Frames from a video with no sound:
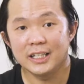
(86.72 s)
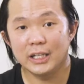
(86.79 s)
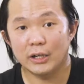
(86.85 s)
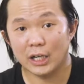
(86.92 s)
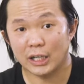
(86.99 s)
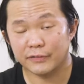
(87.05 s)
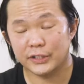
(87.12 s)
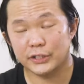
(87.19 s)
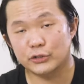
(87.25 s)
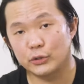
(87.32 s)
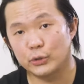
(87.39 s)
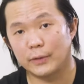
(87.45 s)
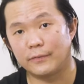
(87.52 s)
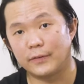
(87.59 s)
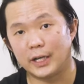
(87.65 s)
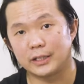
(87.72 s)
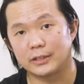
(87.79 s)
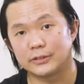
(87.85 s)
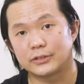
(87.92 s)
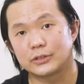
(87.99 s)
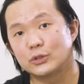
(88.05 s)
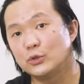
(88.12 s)
Now out of these 3 web
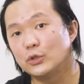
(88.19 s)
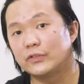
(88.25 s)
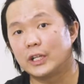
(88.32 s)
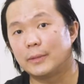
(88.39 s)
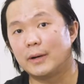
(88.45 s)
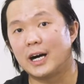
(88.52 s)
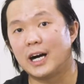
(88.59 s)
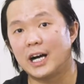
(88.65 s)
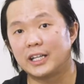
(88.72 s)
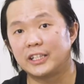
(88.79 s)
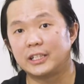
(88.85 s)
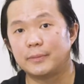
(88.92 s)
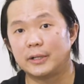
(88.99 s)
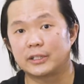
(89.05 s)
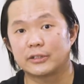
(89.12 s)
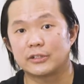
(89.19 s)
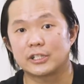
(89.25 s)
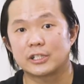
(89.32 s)
vitals, 2 of them are highly dependent on